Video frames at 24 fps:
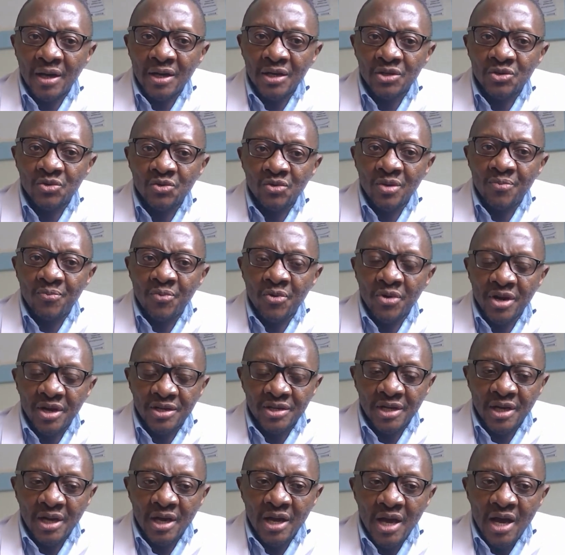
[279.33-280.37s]
should we put it,
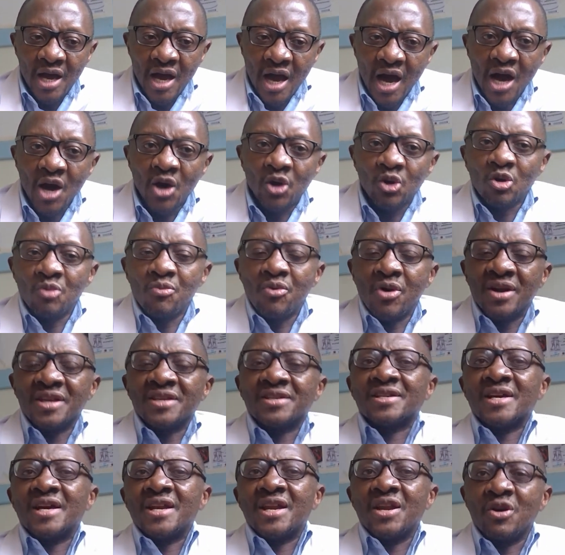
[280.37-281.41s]
a global
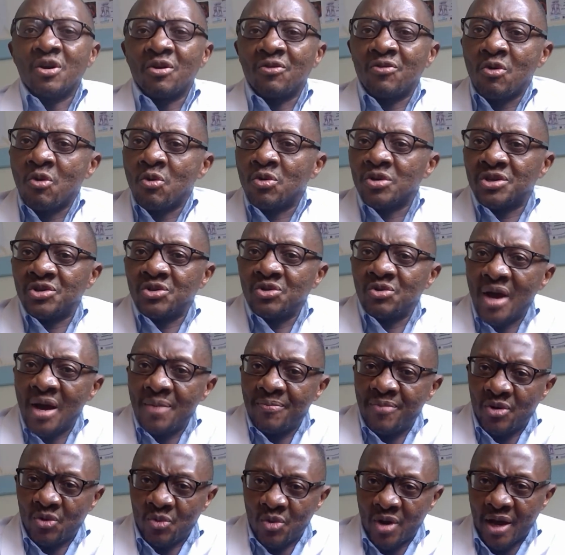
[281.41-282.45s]
understanding of what should
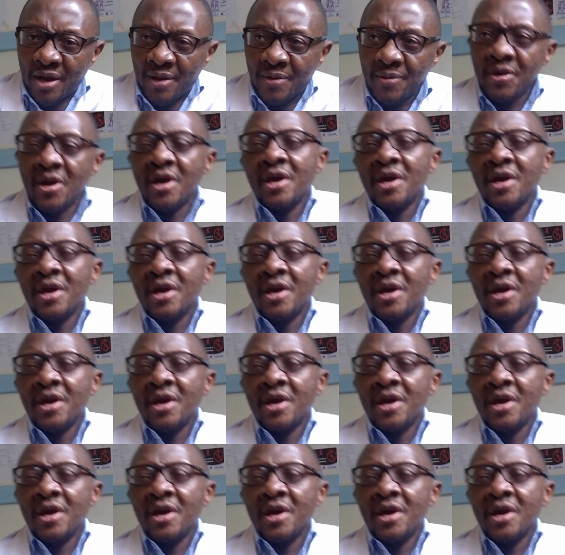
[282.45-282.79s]
happen where.